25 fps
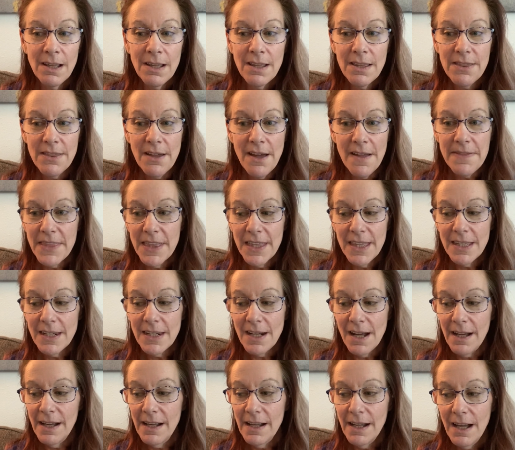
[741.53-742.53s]
thought that
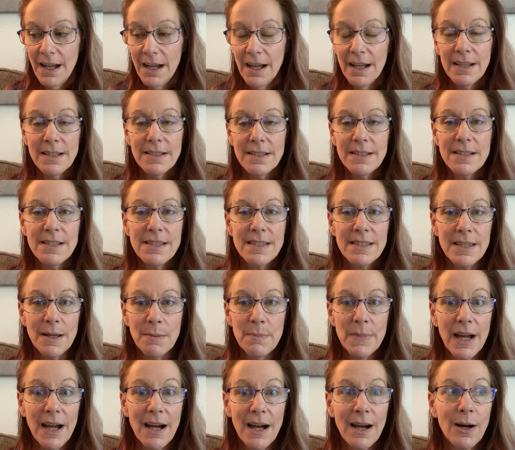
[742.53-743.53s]
I had
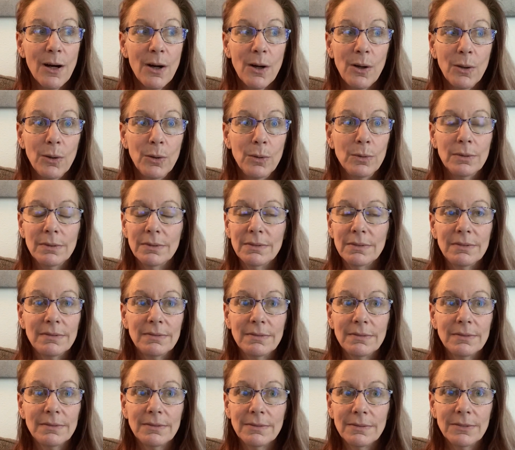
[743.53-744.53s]
somehow
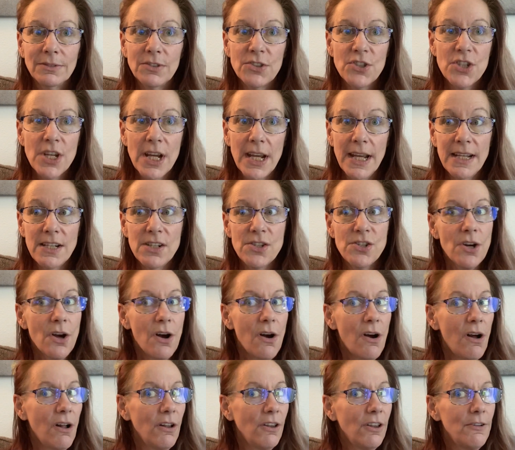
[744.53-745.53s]
changed
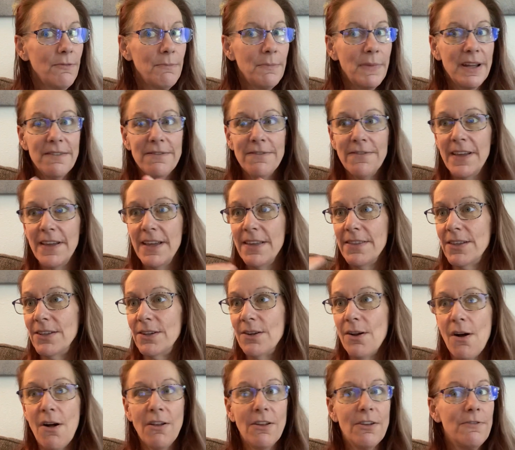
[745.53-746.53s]
all of my faith and
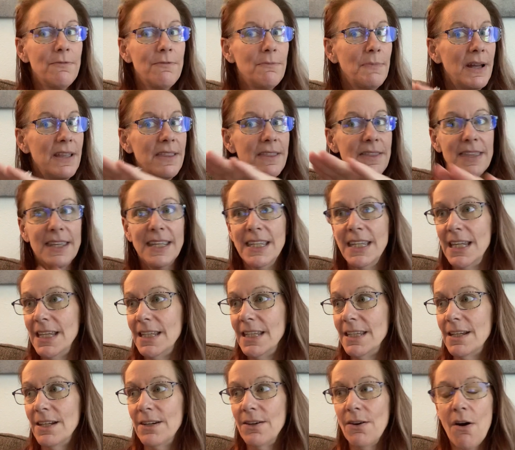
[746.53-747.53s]
all of my
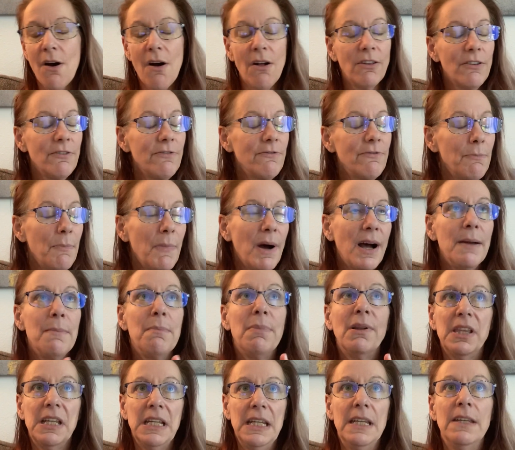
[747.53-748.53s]
thinking and all of my
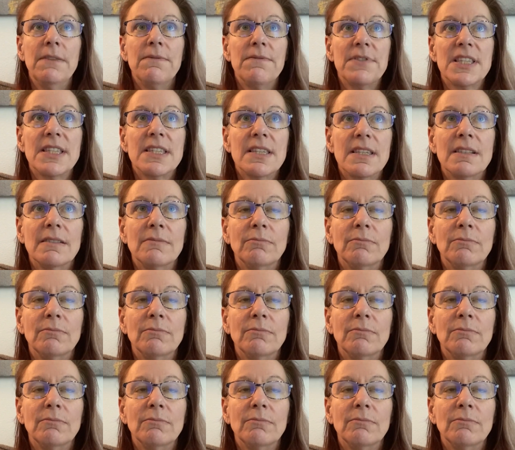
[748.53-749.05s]
beliefs.